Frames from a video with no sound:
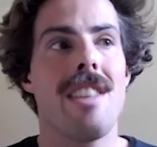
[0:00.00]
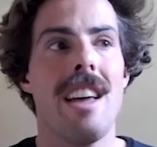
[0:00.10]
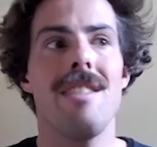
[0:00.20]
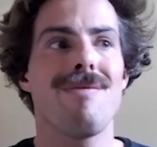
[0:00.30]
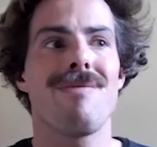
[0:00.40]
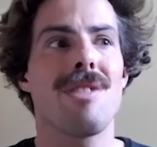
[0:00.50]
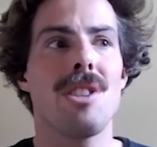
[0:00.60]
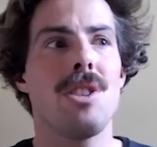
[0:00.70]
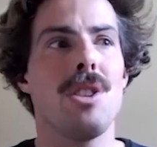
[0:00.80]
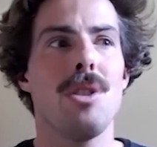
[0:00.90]
then
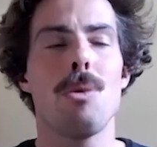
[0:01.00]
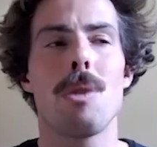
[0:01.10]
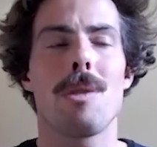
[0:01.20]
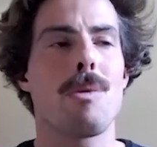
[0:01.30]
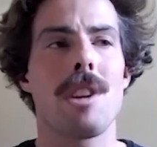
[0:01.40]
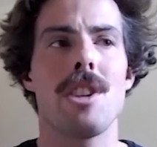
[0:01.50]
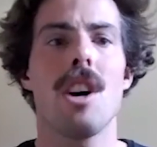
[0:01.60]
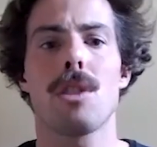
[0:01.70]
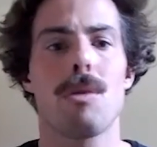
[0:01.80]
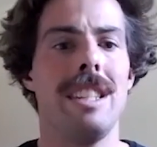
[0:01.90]
you know we're, we're
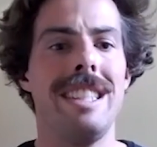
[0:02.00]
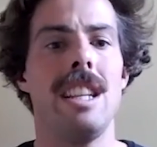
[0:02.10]
not really